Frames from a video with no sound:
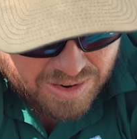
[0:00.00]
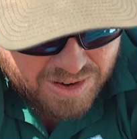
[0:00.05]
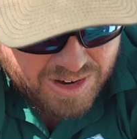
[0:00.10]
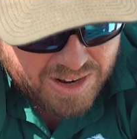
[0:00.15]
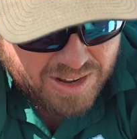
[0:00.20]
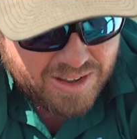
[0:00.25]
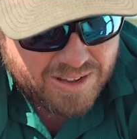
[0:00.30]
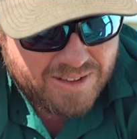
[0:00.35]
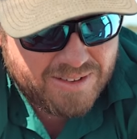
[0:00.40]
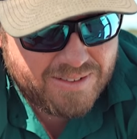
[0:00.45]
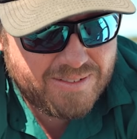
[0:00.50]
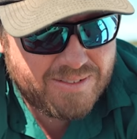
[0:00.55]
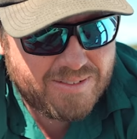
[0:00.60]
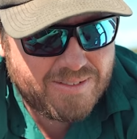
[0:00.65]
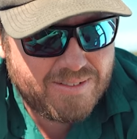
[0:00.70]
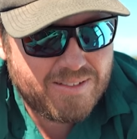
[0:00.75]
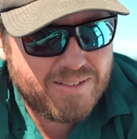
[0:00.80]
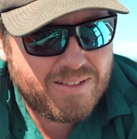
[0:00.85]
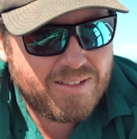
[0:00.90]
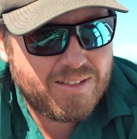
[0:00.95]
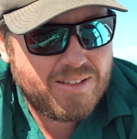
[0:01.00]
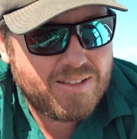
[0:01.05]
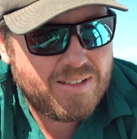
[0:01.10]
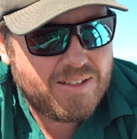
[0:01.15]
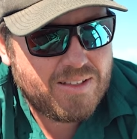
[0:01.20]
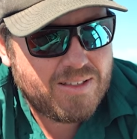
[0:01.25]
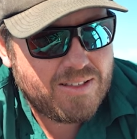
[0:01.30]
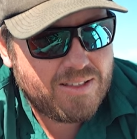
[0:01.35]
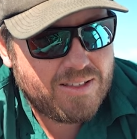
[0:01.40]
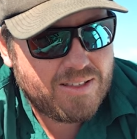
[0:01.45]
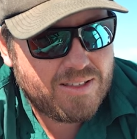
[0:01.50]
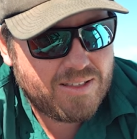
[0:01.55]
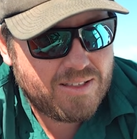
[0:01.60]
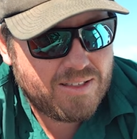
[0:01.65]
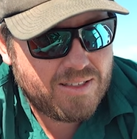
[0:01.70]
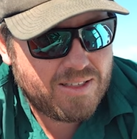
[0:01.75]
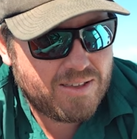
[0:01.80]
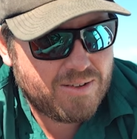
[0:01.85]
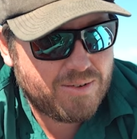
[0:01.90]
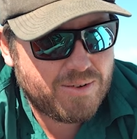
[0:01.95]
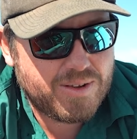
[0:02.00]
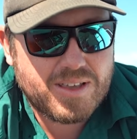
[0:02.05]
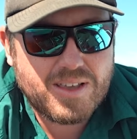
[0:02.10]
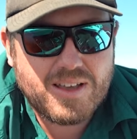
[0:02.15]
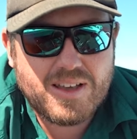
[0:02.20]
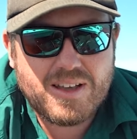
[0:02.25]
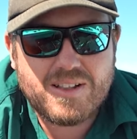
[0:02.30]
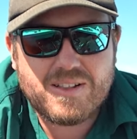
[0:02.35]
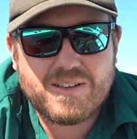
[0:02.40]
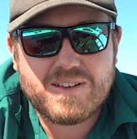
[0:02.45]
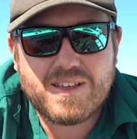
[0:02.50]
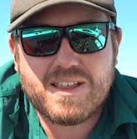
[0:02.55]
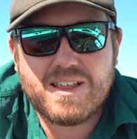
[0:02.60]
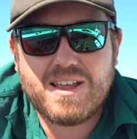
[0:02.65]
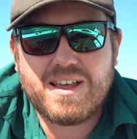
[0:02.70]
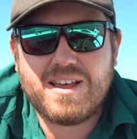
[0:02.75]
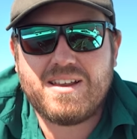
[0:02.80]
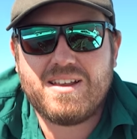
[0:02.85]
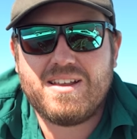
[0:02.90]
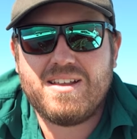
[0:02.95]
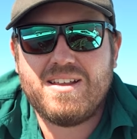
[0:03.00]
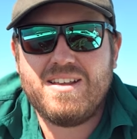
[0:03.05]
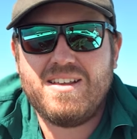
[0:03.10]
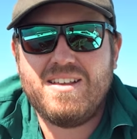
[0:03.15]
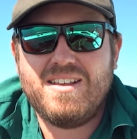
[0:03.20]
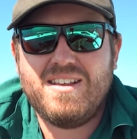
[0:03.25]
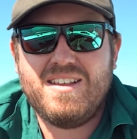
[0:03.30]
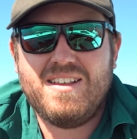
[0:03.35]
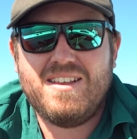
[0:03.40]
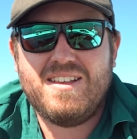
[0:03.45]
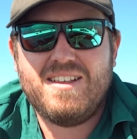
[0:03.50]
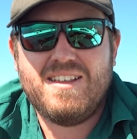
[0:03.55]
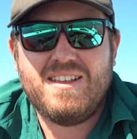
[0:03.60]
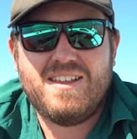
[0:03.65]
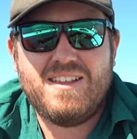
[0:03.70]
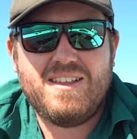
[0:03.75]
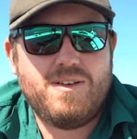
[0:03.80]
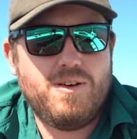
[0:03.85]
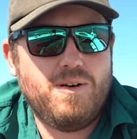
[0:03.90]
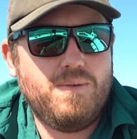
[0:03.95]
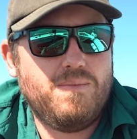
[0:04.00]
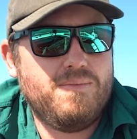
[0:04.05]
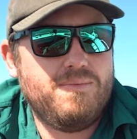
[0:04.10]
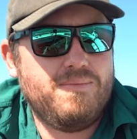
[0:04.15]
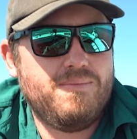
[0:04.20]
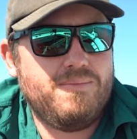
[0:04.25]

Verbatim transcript: on her. There we go, look at that. Oh,